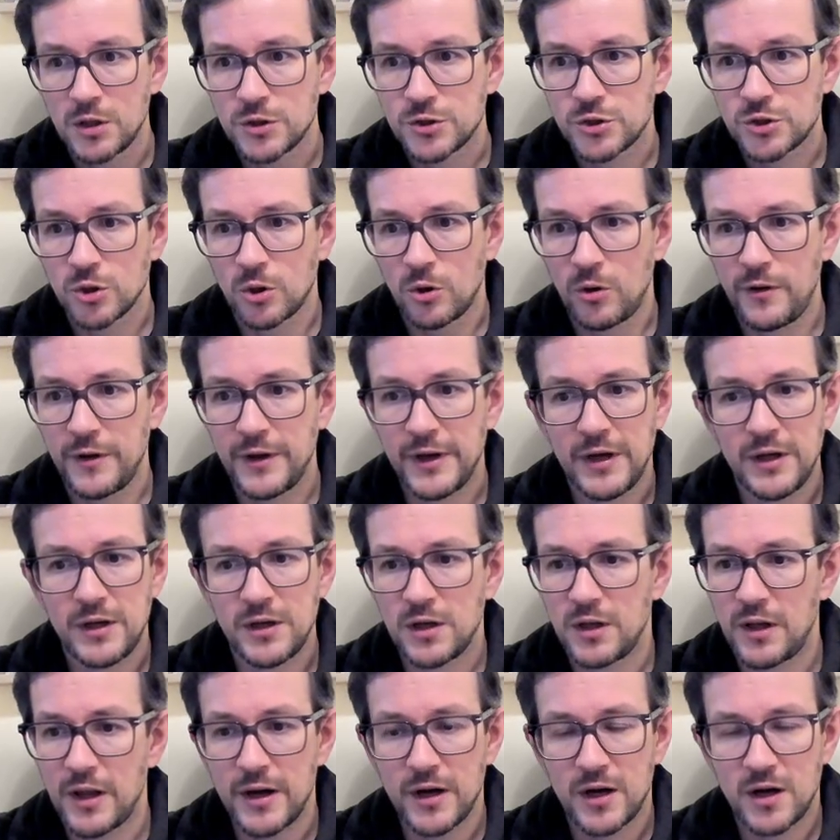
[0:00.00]
So
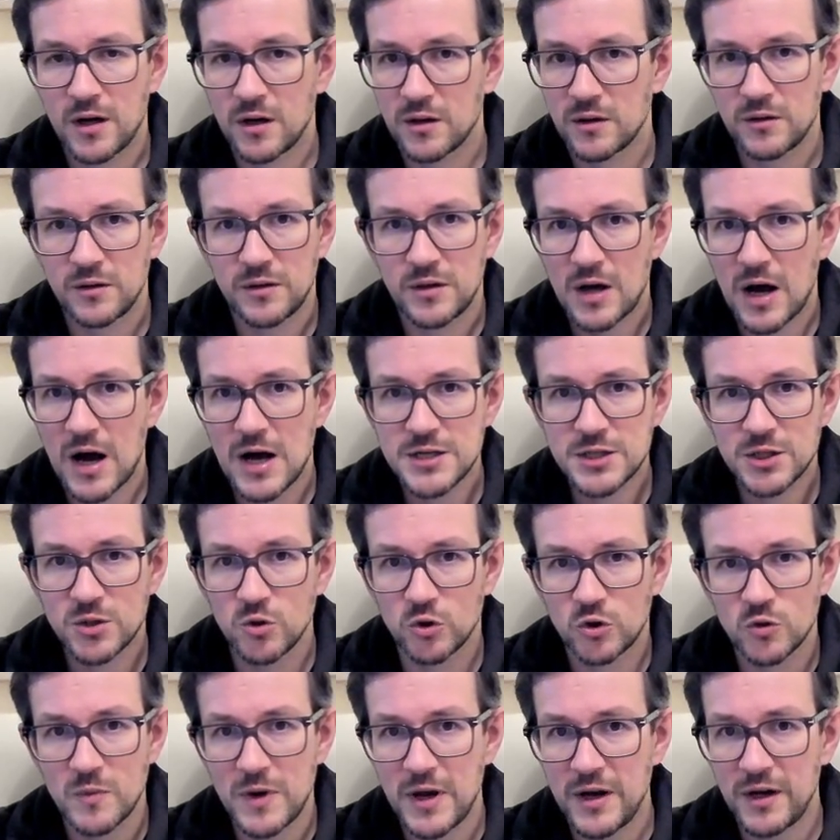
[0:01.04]
they like ask
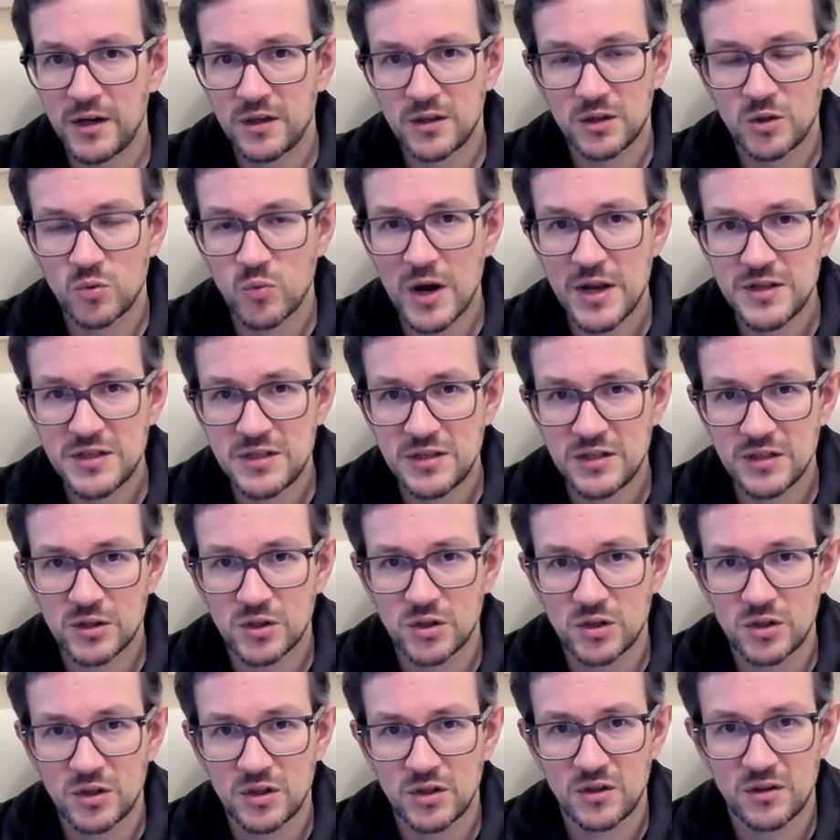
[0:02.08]
you to make
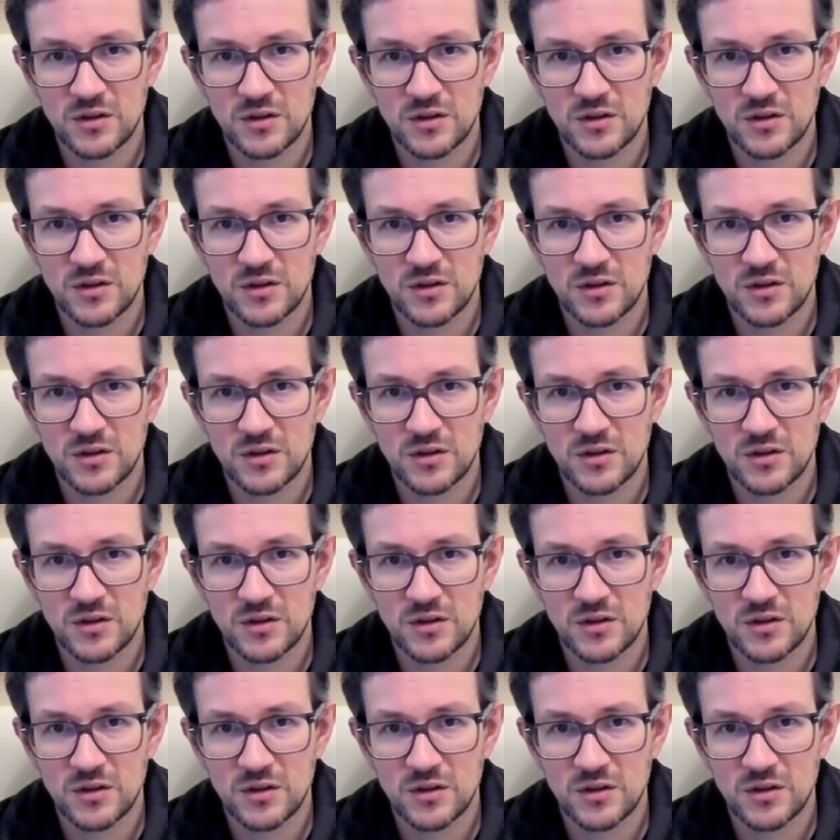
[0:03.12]
22